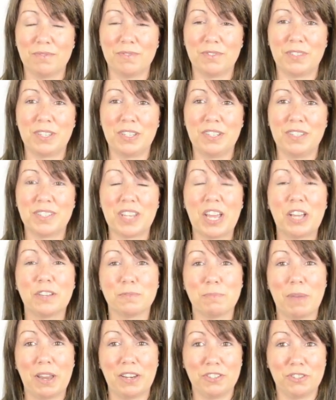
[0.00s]
the
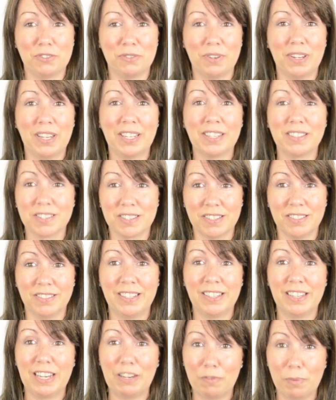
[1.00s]
sales manager at Hilton
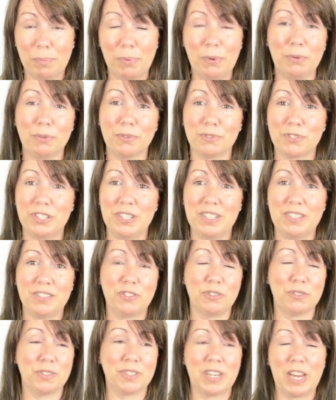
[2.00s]
in Liverpool, she's
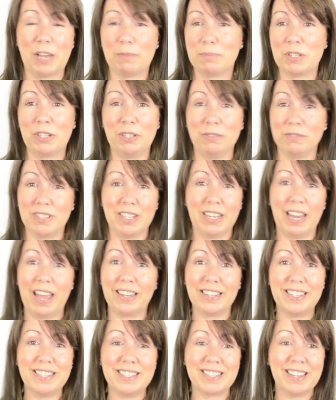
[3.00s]
just an absolute
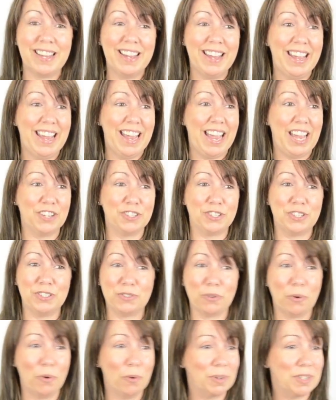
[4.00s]
delight.
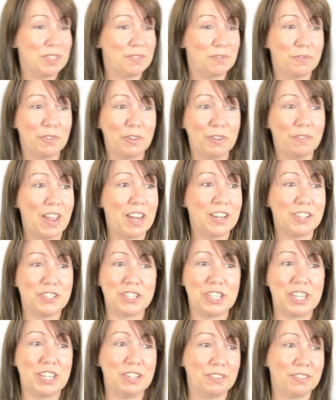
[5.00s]
She's always full of
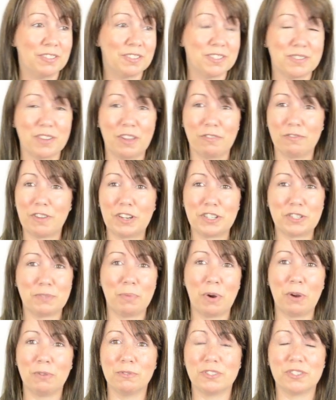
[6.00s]
energy and a fresh
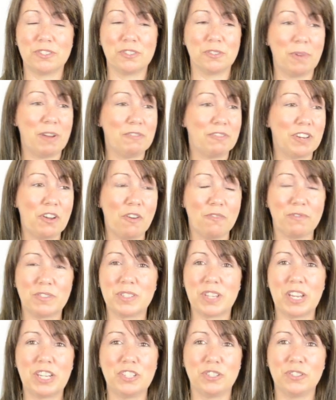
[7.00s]
approach to every
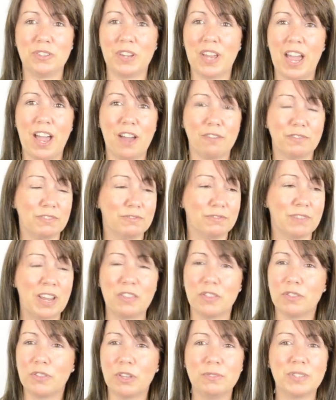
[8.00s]
conversation you have, and
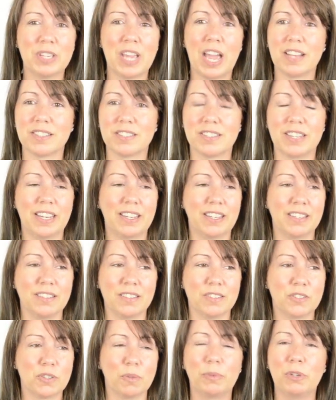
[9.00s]
enthusiastic,
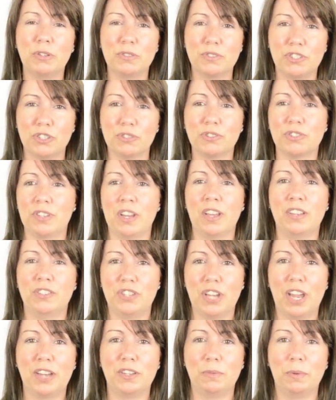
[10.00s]
and somebody who's just a
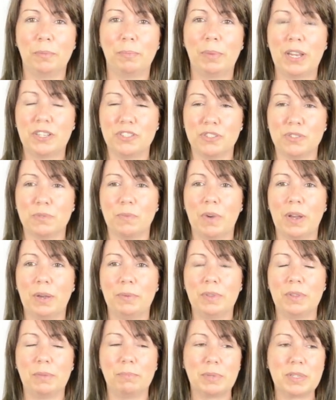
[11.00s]
genuine pleasure to work
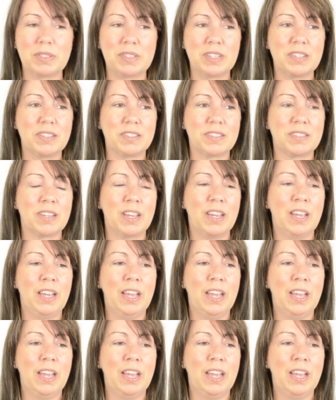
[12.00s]
with in business.